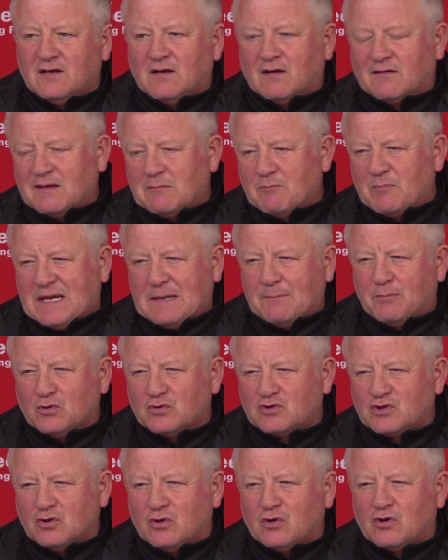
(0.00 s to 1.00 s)
think people
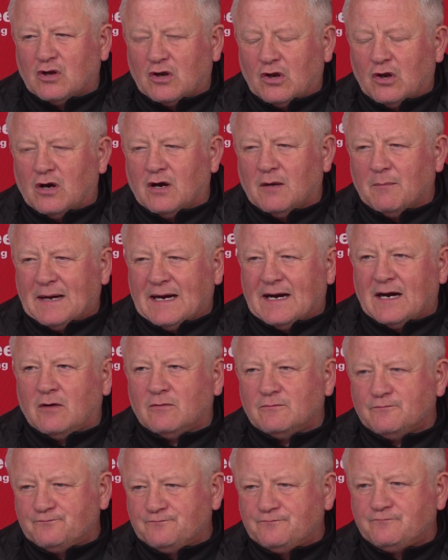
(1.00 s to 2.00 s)
talk a lot
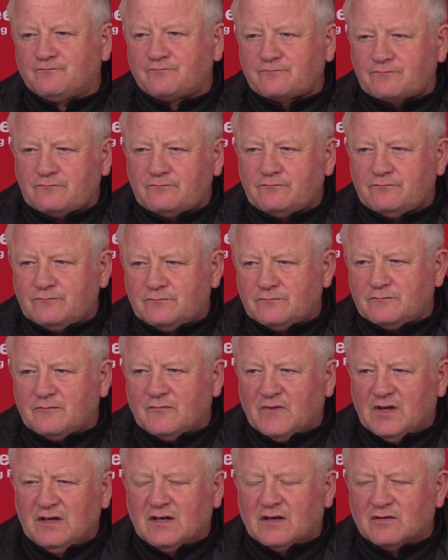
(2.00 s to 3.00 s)
about,
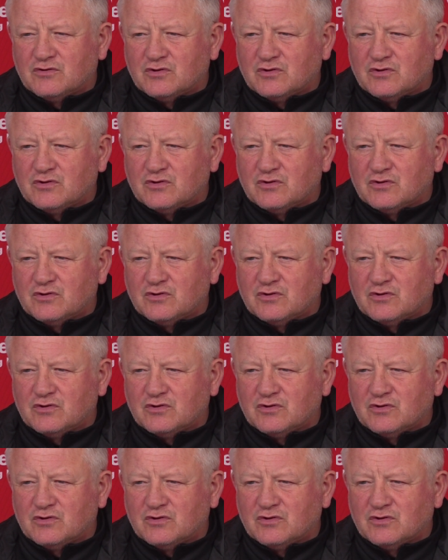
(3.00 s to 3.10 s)
you know,